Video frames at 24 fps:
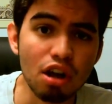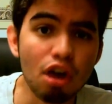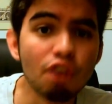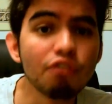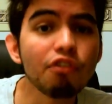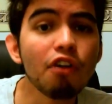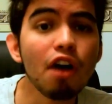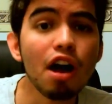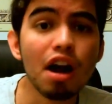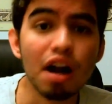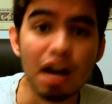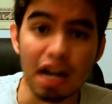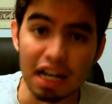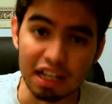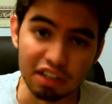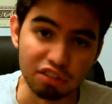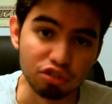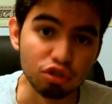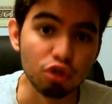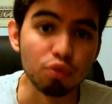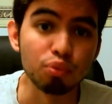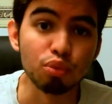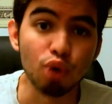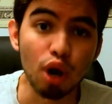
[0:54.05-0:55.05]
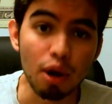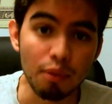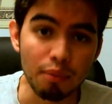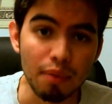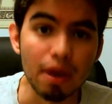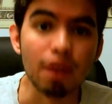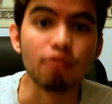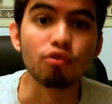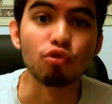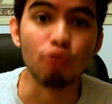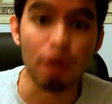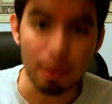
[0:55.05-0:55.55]
enough, I also brought
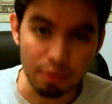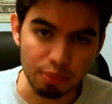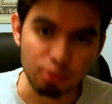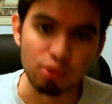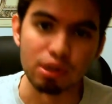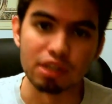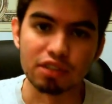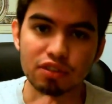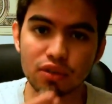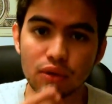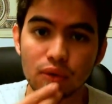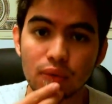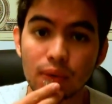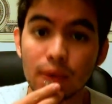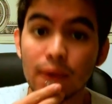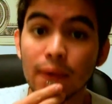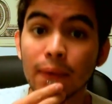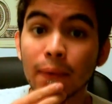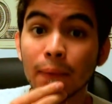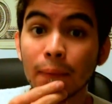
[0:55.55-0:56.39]
my rape whistle.